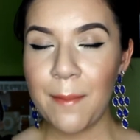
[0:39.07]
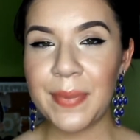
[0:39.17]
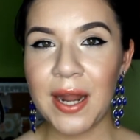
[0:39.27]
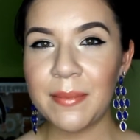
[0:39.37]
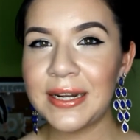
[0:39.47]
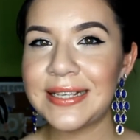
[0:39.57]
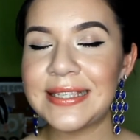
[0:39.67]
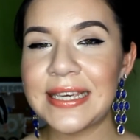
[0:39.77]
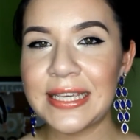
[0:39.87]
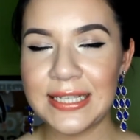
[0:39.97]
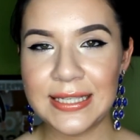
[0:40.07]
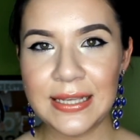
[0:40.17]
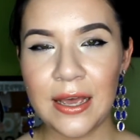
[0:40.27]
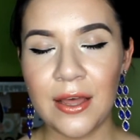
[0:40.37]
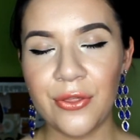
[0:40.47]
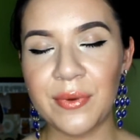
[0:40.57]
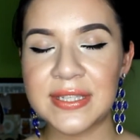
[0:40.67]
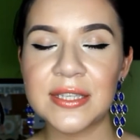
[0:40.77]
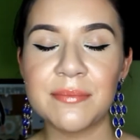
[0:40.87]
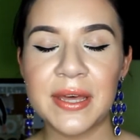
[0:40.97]
but I'm going to see to the
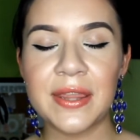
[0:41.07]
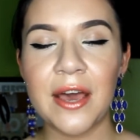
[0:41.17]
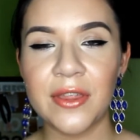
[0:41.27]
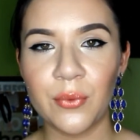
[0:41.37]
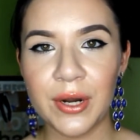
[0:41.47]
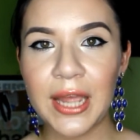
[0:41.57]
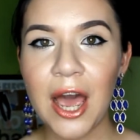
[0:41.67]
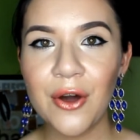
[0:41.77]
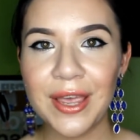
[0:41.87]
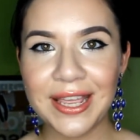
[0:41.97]
rest of the month how they work out,